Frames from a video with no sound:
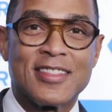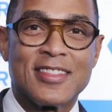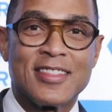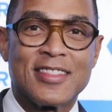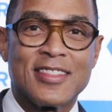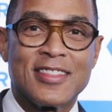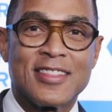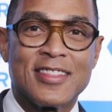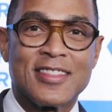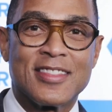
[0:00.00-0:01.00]

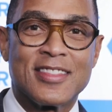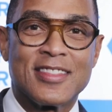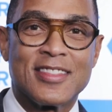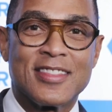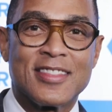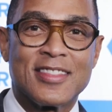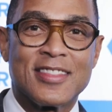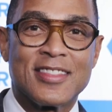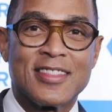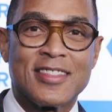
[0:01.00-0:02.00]

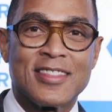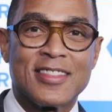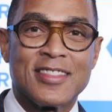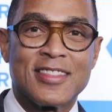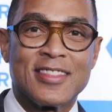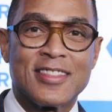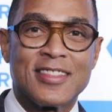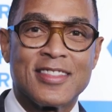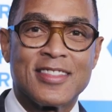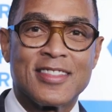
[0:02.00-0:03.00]

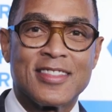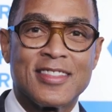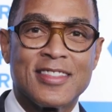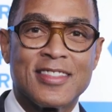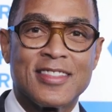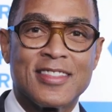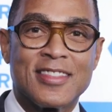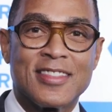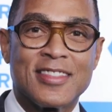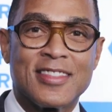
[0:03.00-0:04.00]

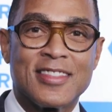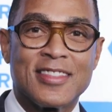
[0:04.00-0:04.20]
This person isn't speaking.